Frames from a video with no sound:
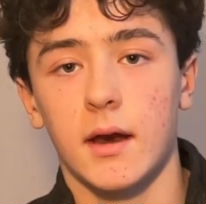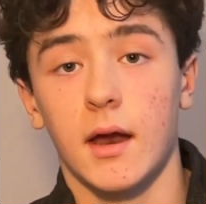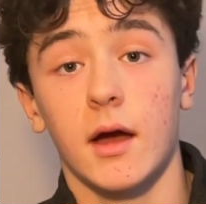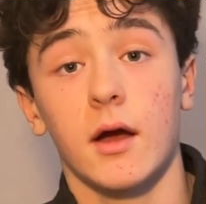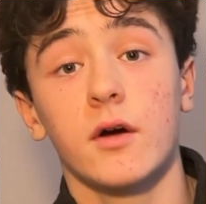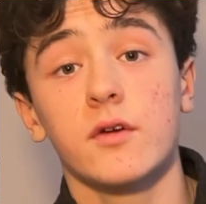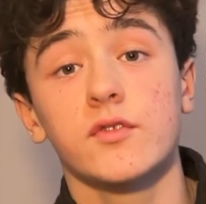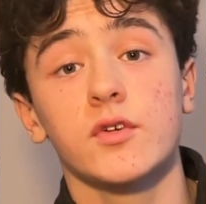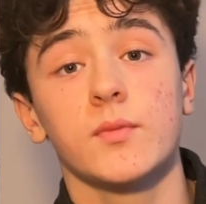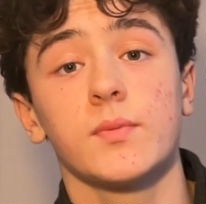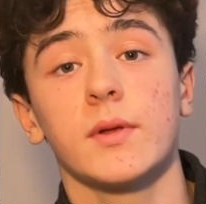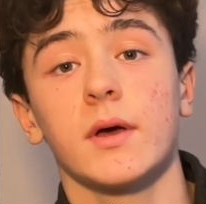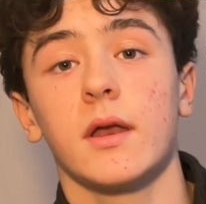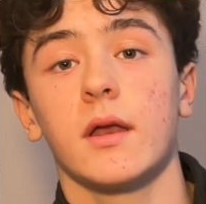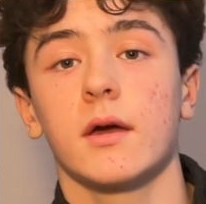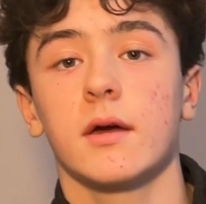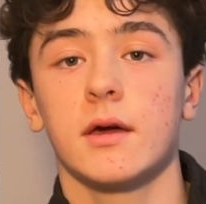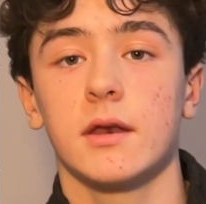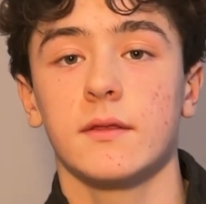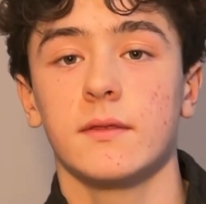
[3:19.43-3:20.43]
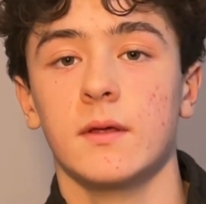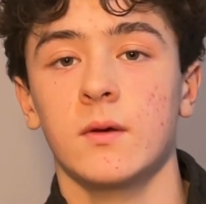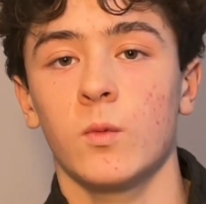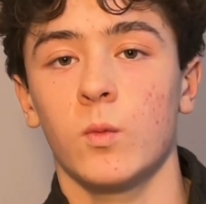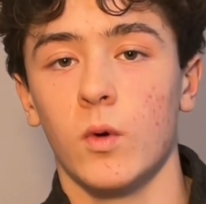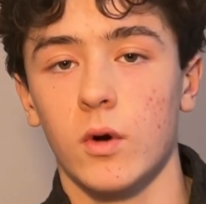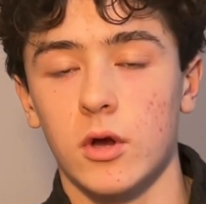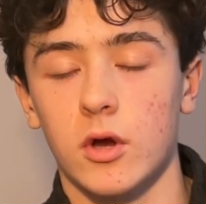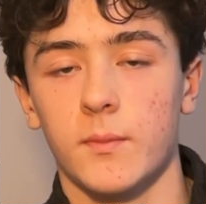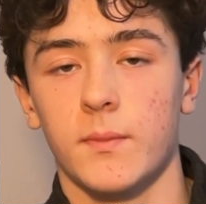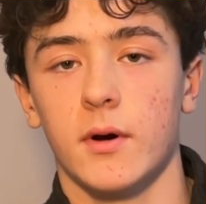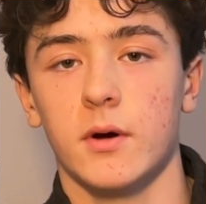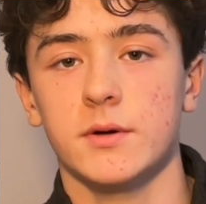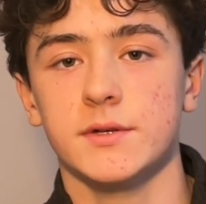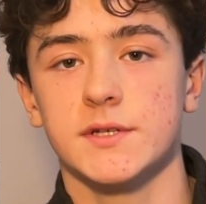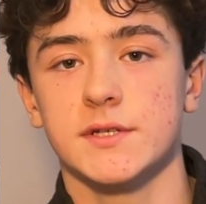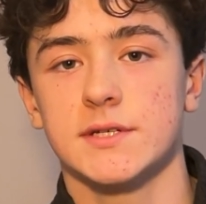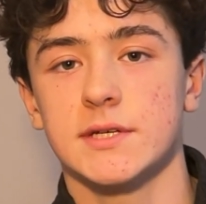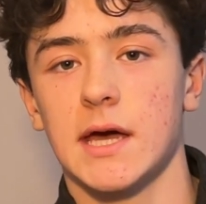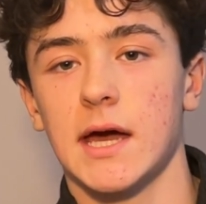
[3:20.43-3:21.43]
I also plan on getting the Warrior Poet
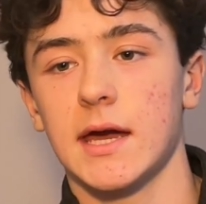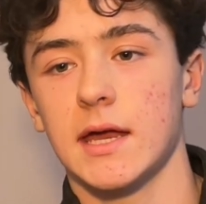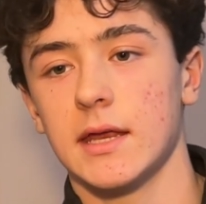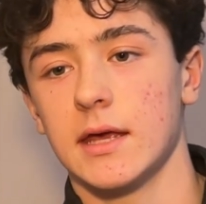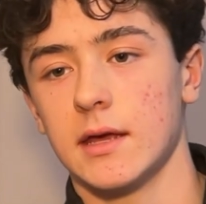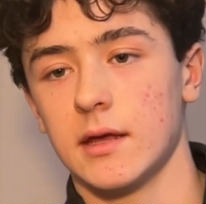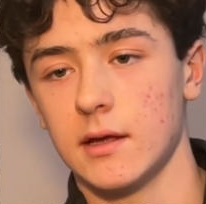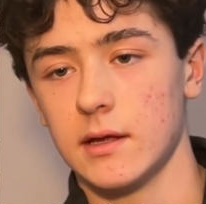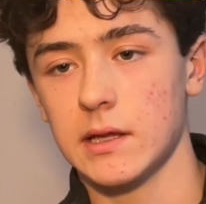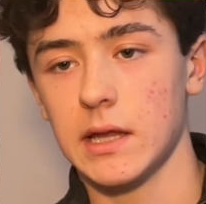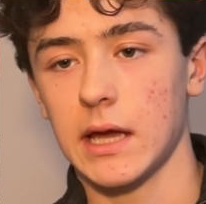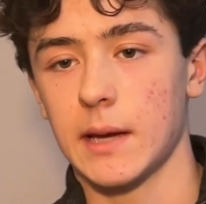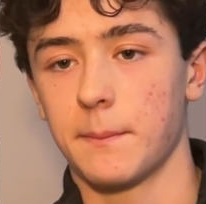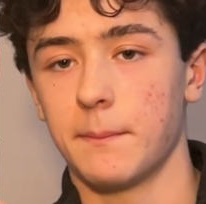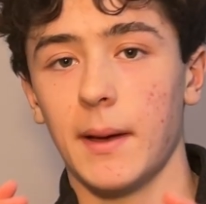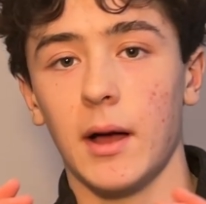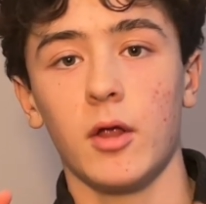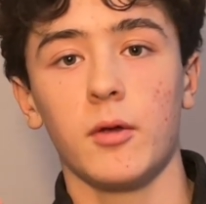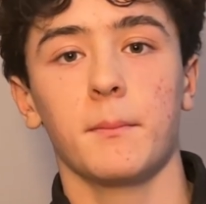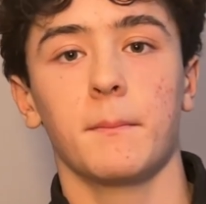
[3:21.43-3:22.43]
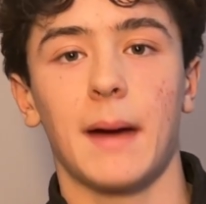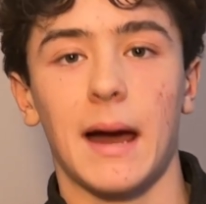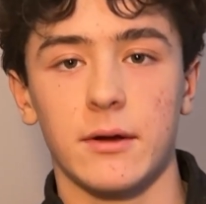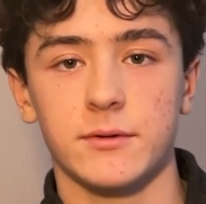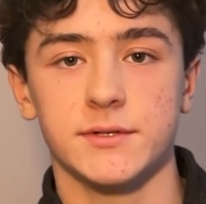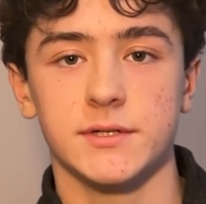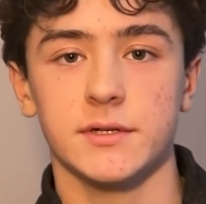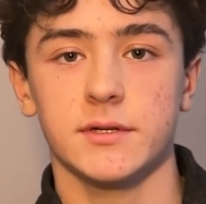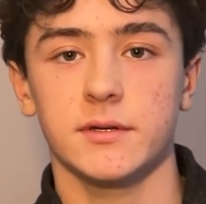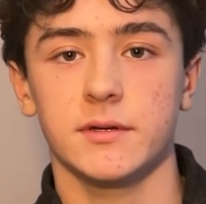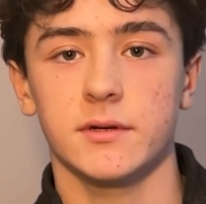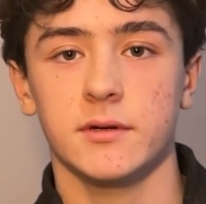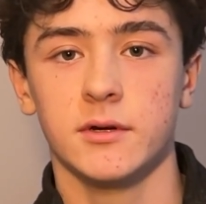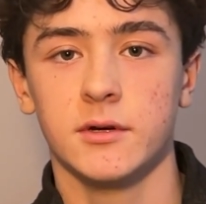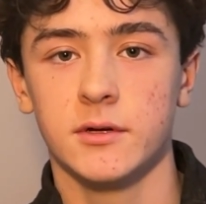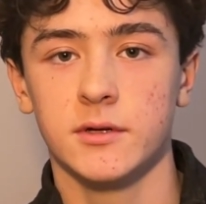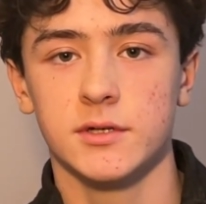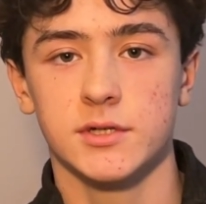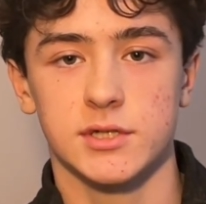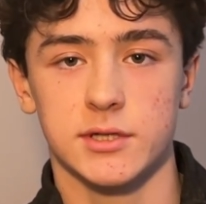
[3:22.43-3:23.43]
Society, like, belt-mounted
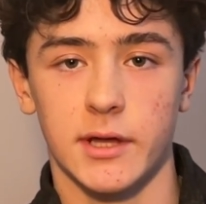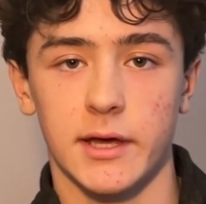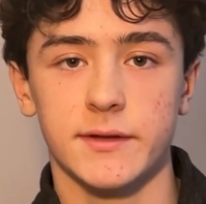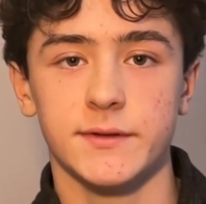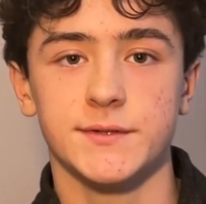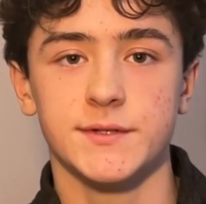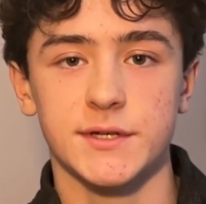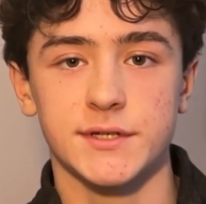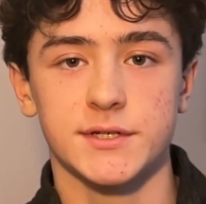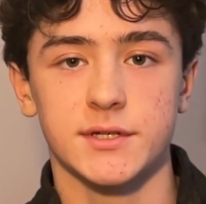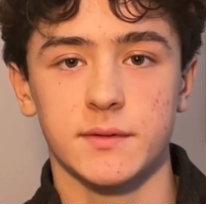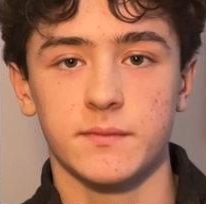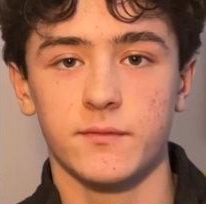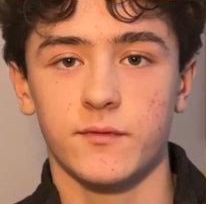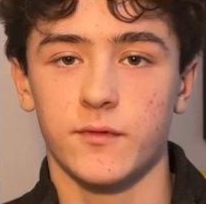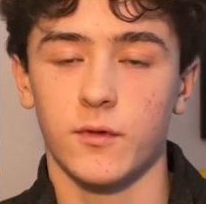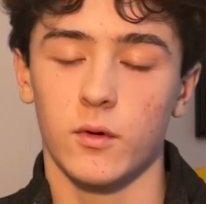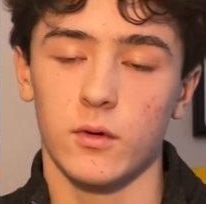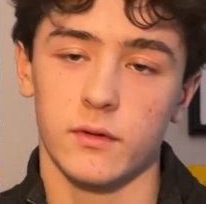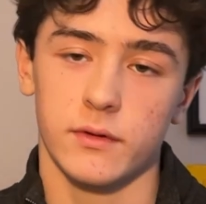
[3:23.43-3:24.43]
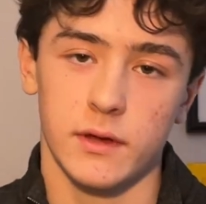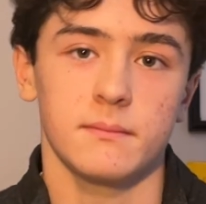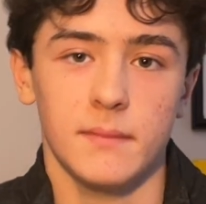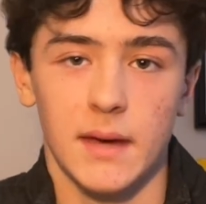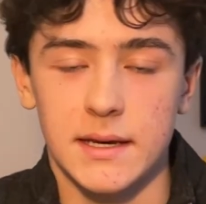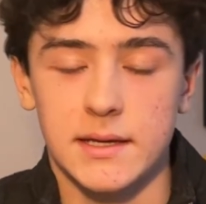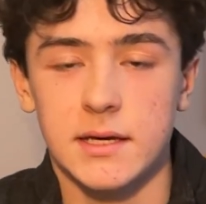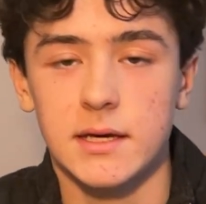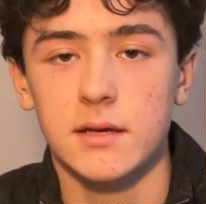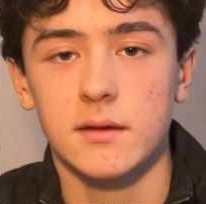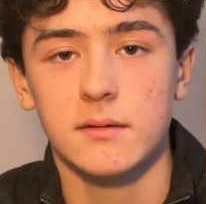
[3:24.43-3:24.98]
sled system for the medkit.